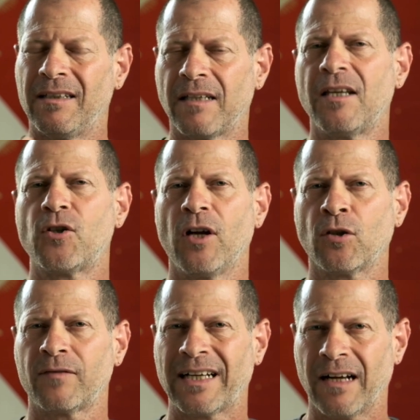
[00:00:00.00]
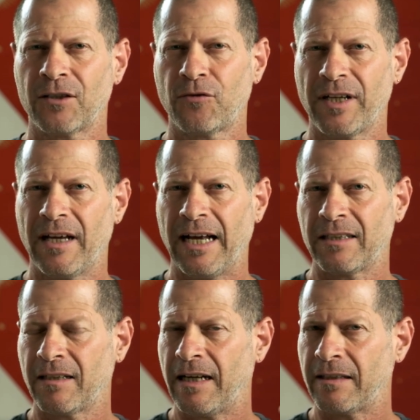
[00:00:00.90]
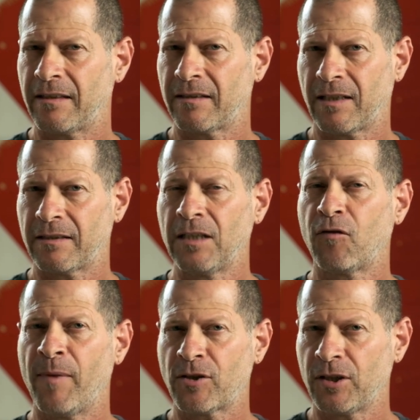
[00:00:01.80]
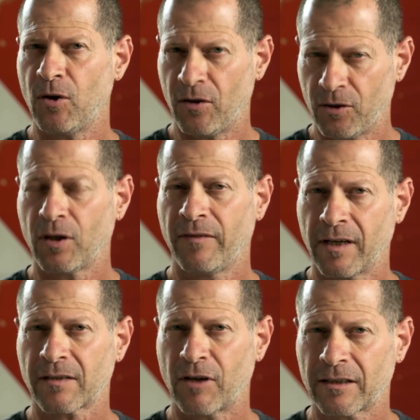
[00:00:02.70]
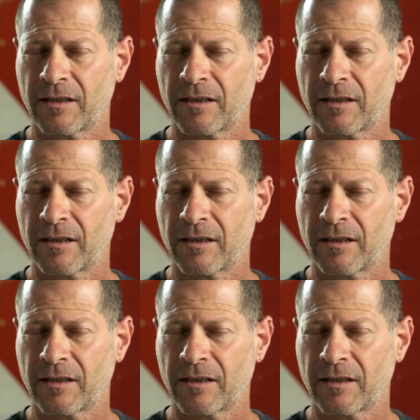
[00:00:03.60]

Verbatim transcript: the situation of the country and and the information you're, you're giving us